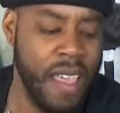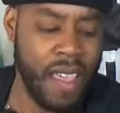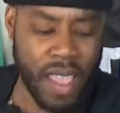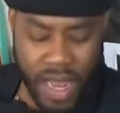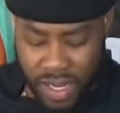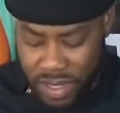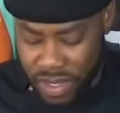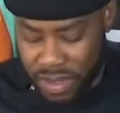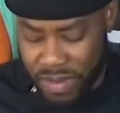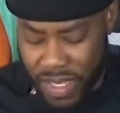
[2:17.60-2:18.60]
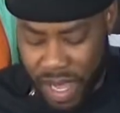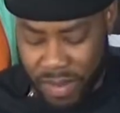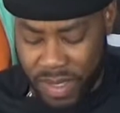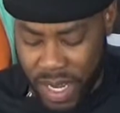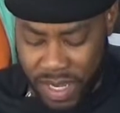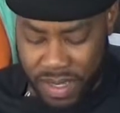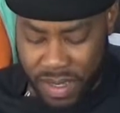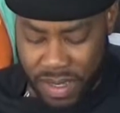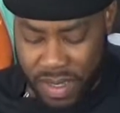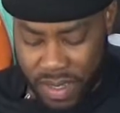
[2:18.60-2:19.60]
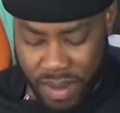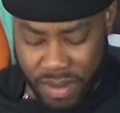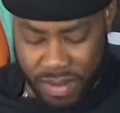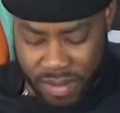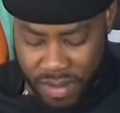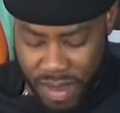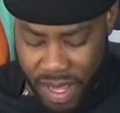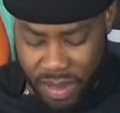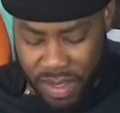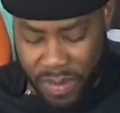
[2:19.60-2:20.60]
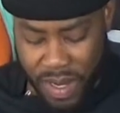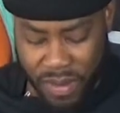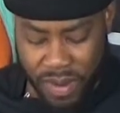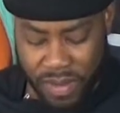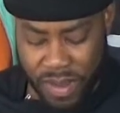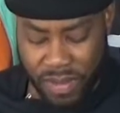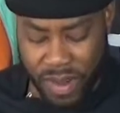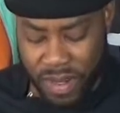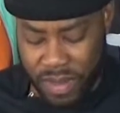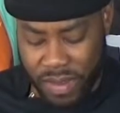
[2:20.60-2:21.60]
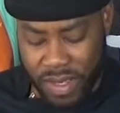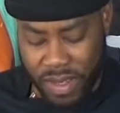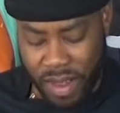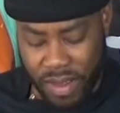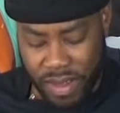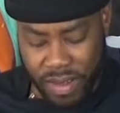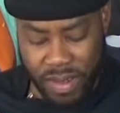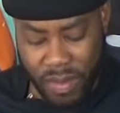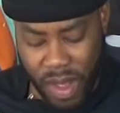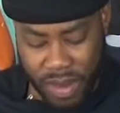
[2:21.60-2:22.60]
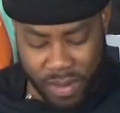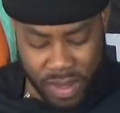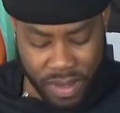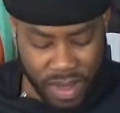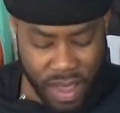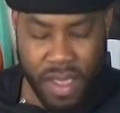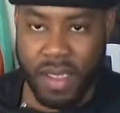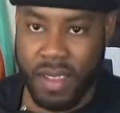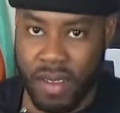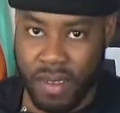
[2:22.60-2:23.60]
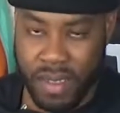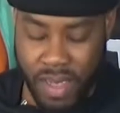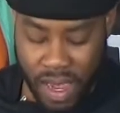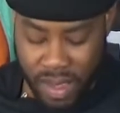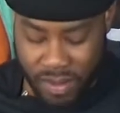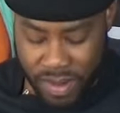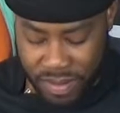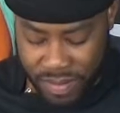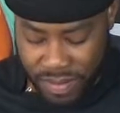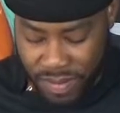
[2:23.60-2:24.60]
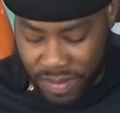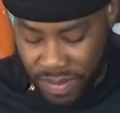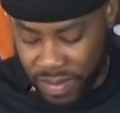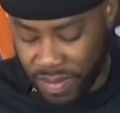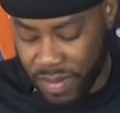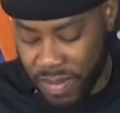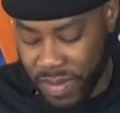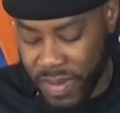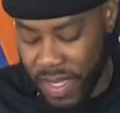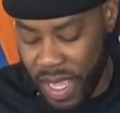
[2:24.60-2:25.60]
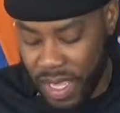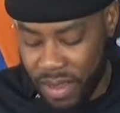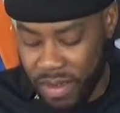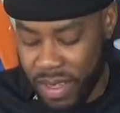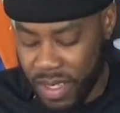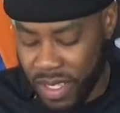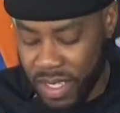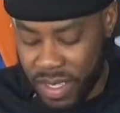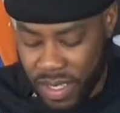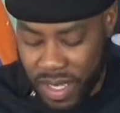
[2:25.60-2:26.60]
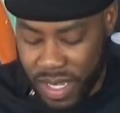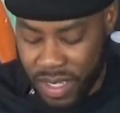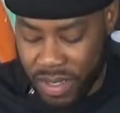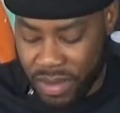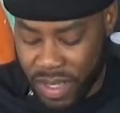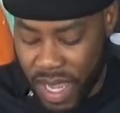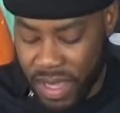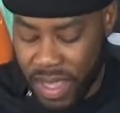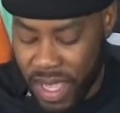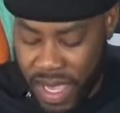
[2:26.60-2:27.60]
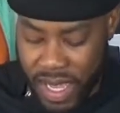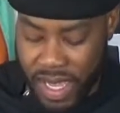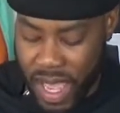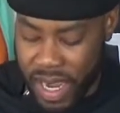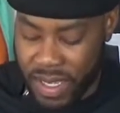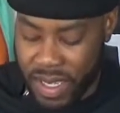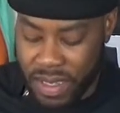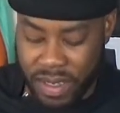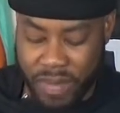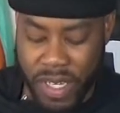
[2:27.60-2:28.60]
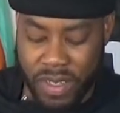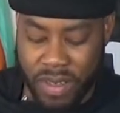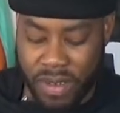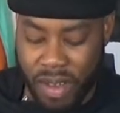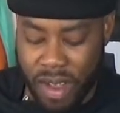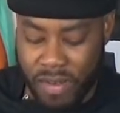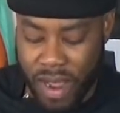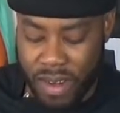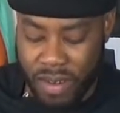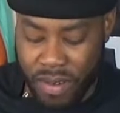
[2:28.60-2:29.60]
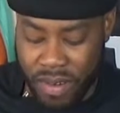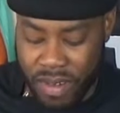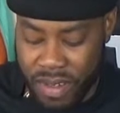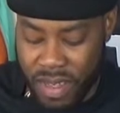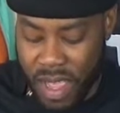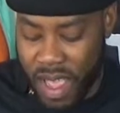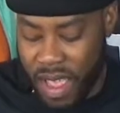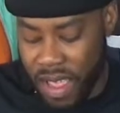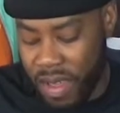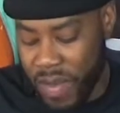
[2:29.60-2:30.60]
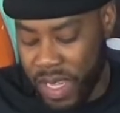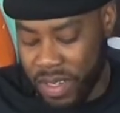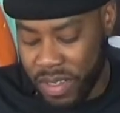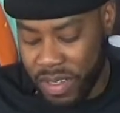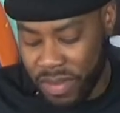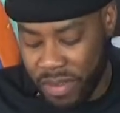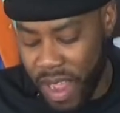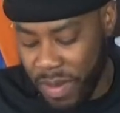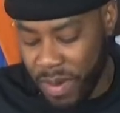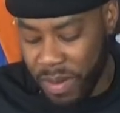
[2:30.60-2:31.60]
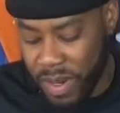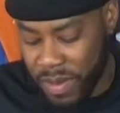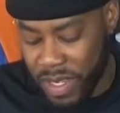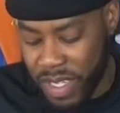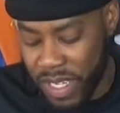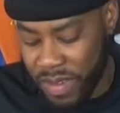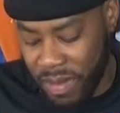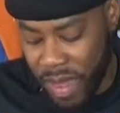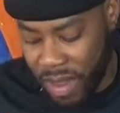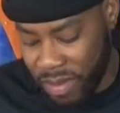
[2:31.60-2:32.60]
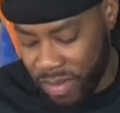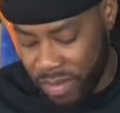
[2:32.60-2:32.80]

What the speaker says: and I just use them simultaneously. So I use the bigger one for the first one, so I'll use the smaller one on the second one. And you can just continue to do the same thing. And like I said, just make sure you go all around the corners, making sure you've grabbed a pretty much even amount